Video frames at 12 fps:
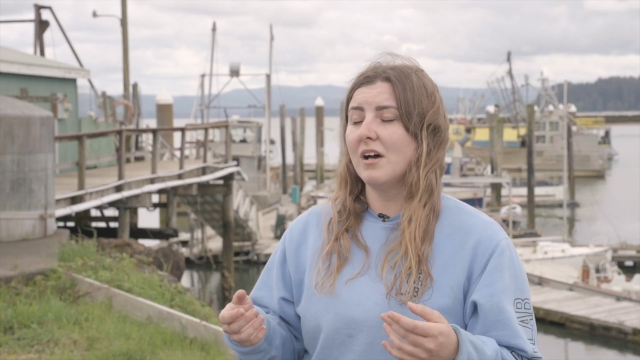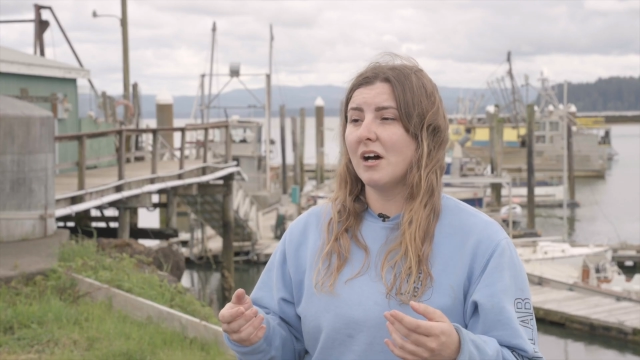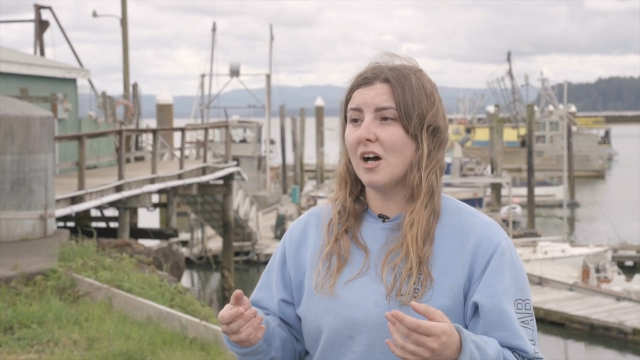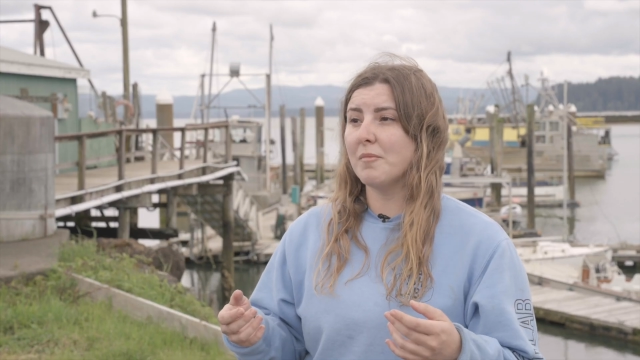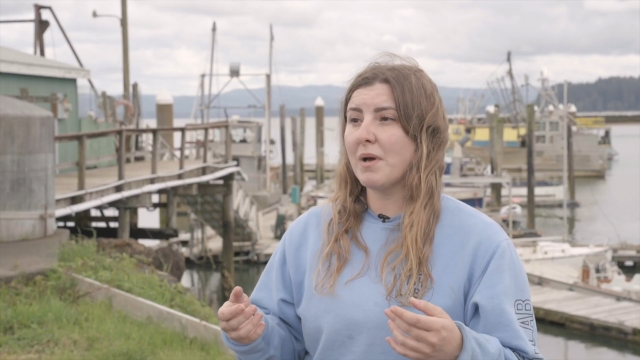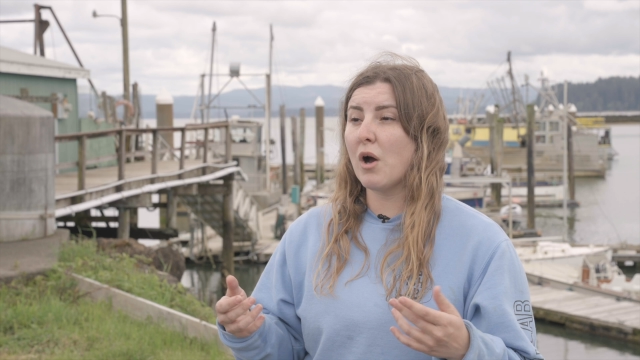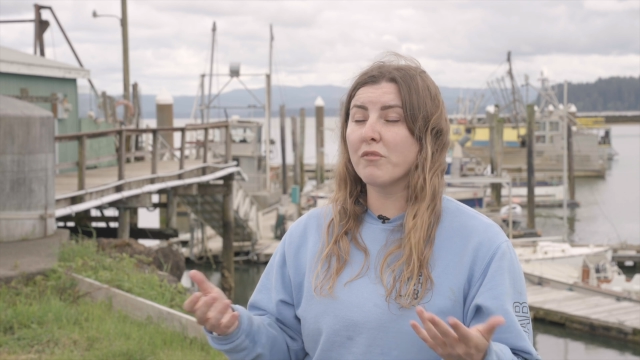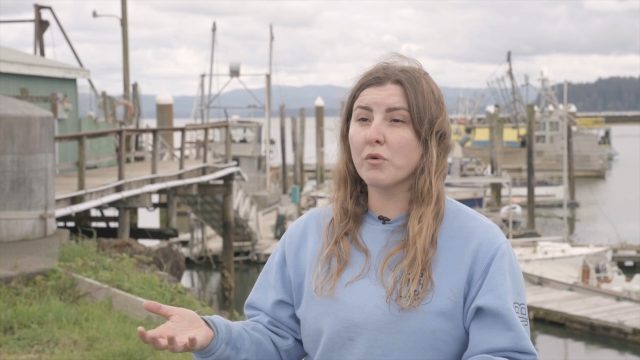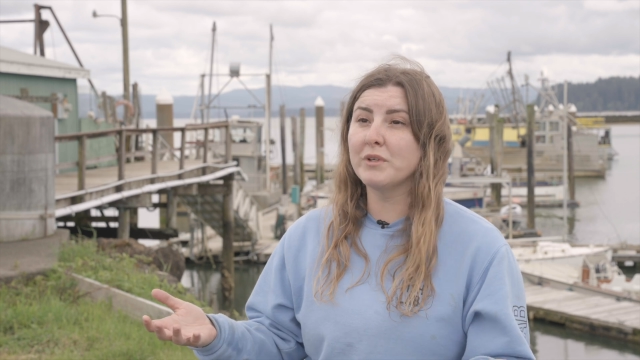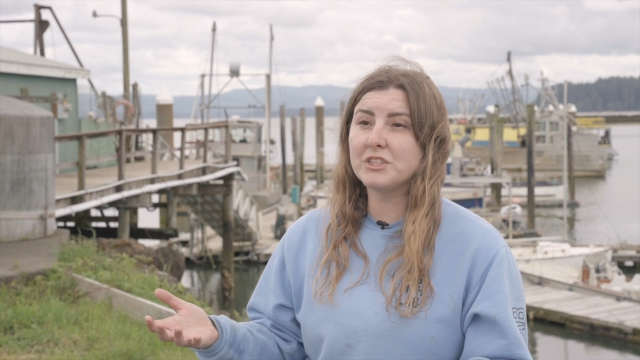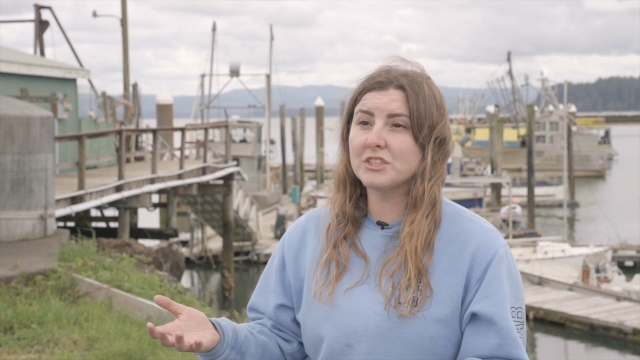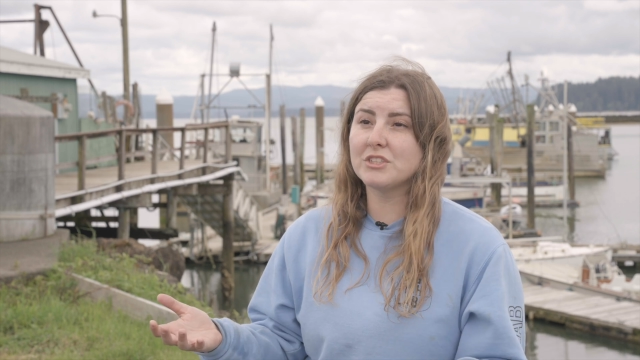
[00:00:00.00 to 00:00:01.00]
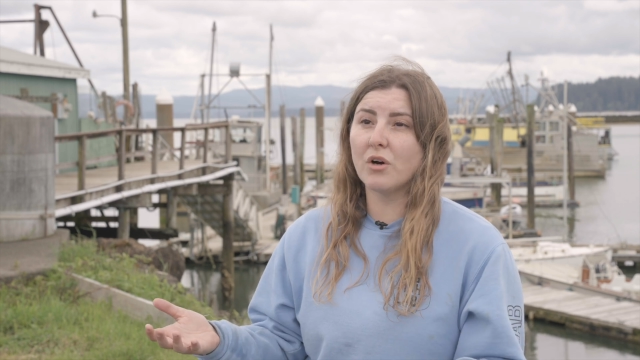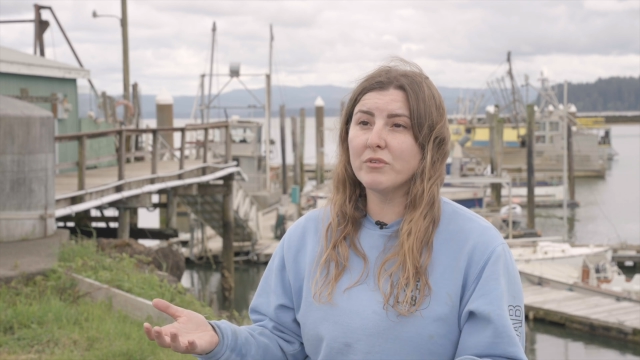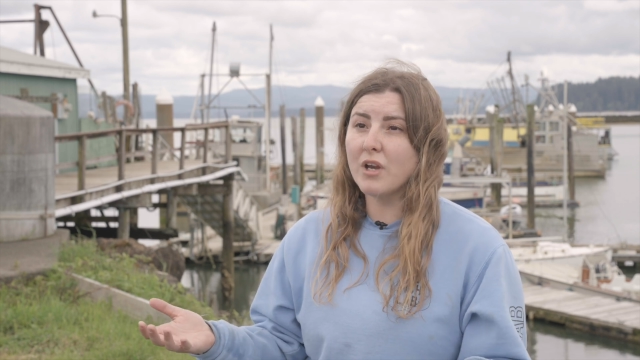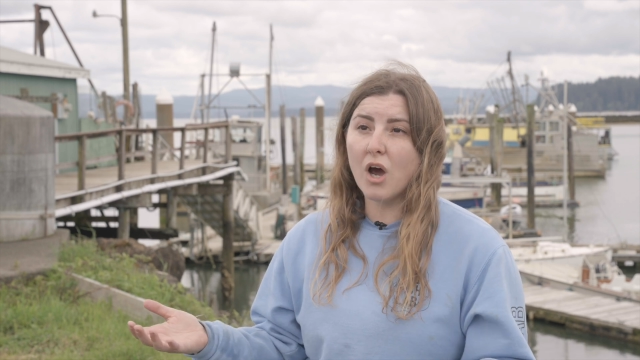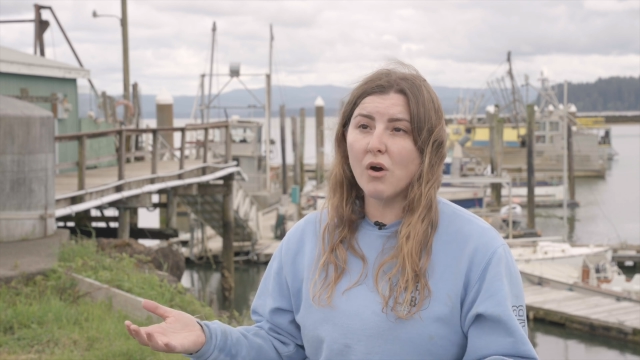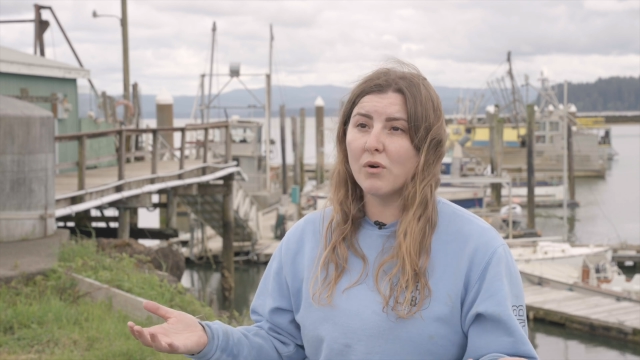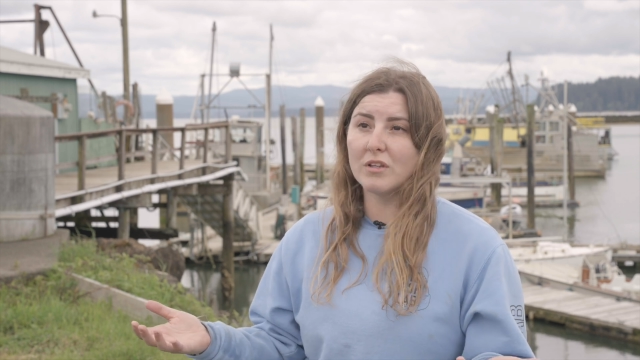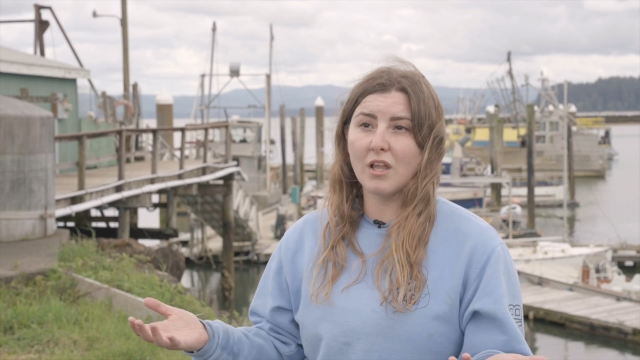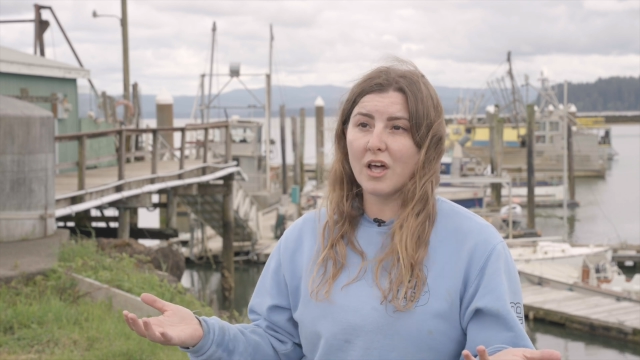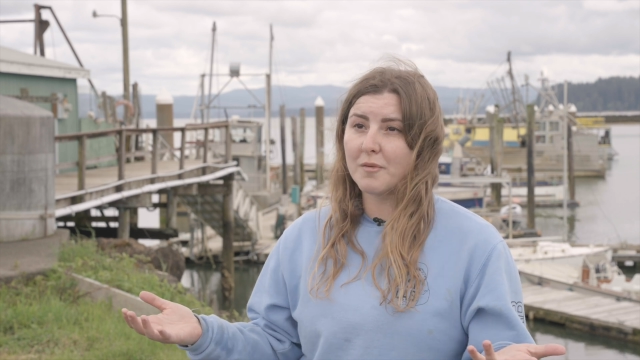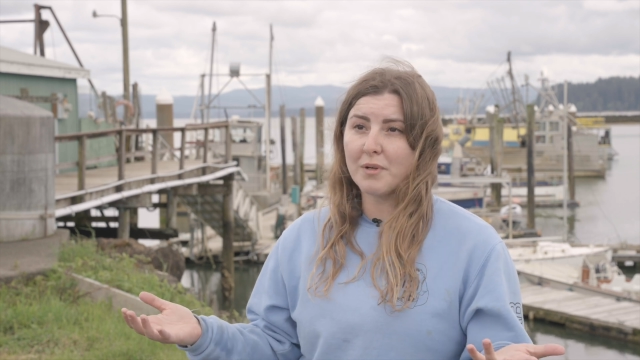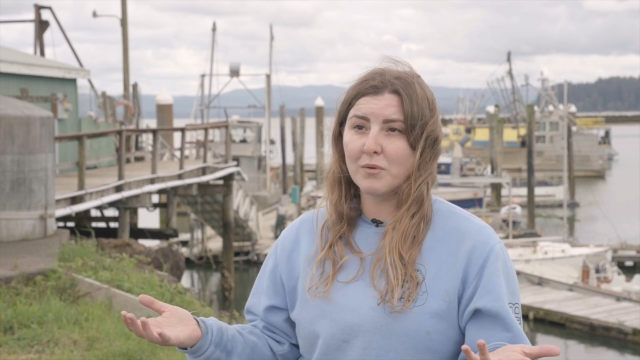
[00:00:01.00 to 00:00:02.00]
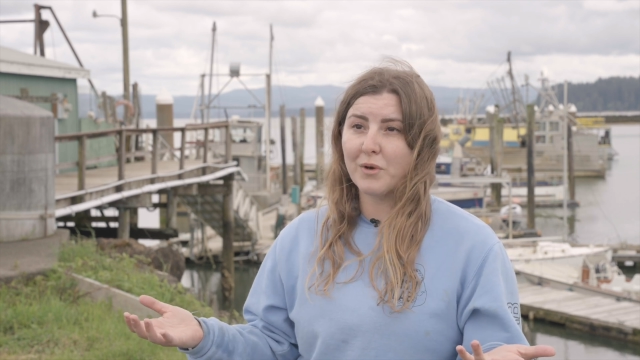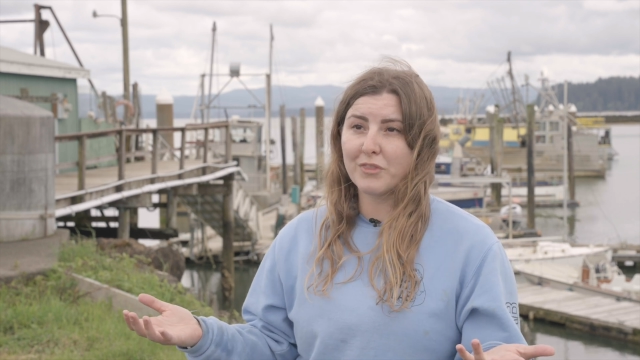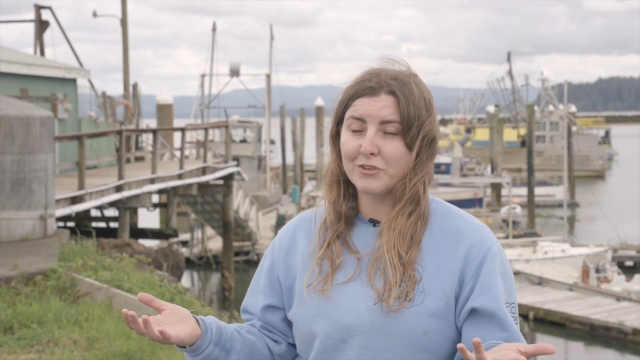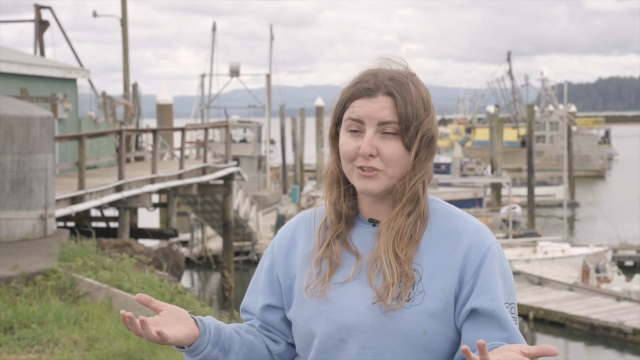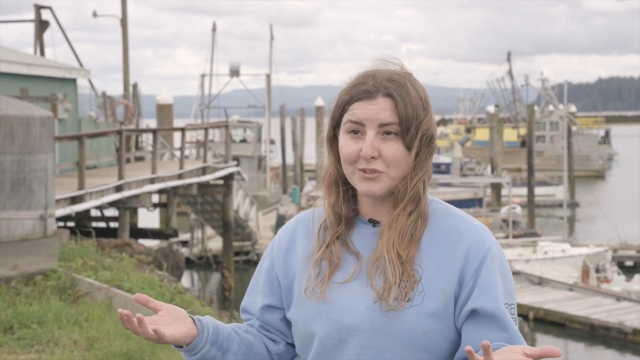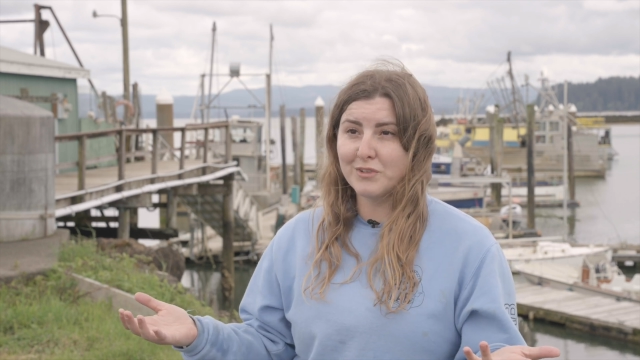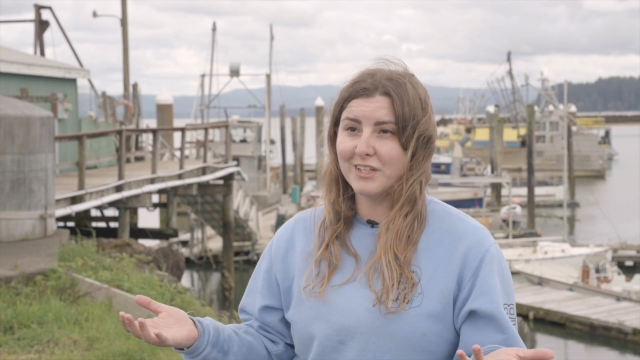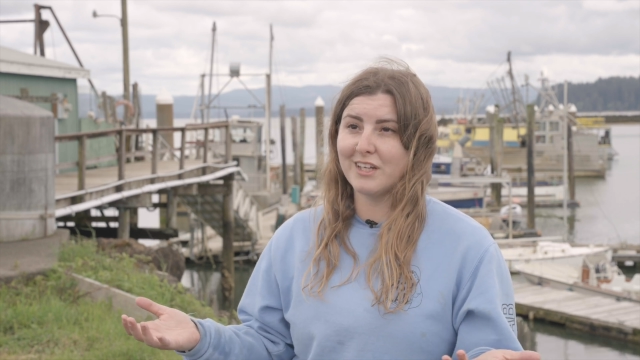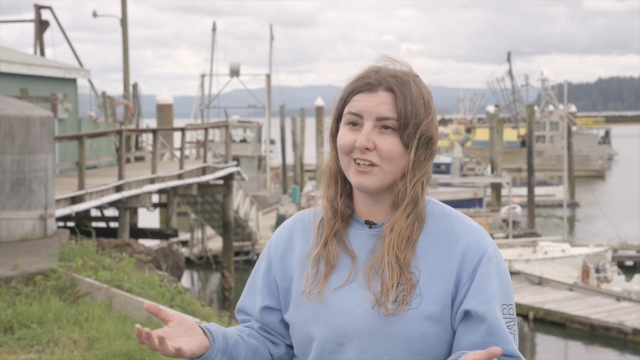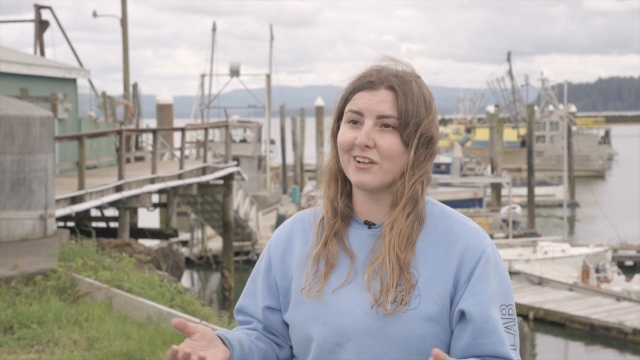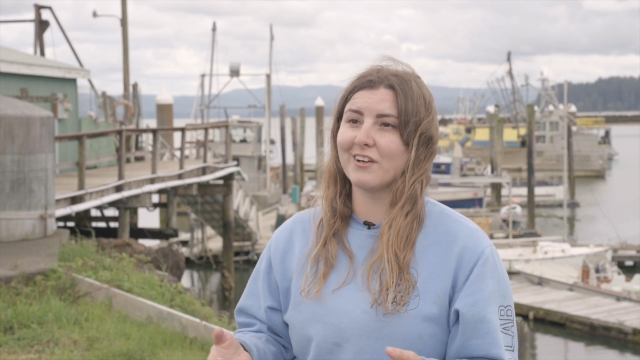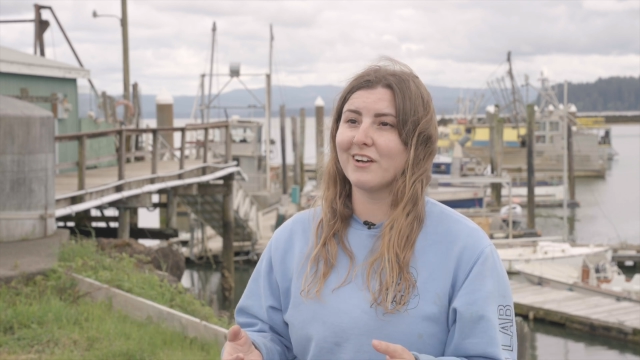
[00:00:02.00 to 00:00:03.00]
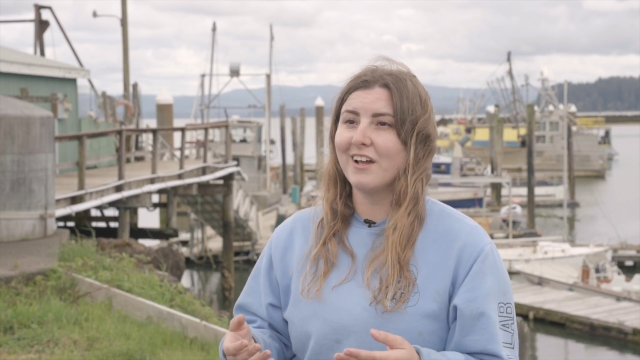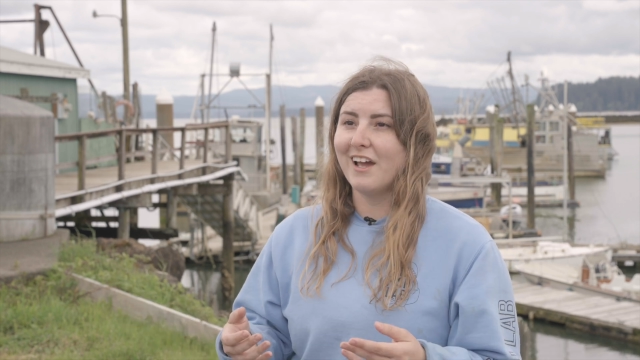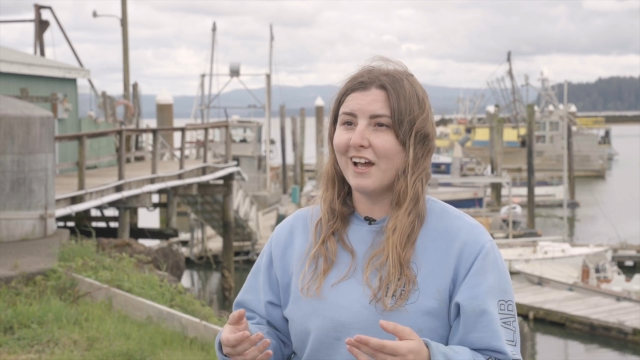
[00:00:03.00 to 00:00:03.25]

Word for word: Um, however, we just don't know a lot about what they're doing here.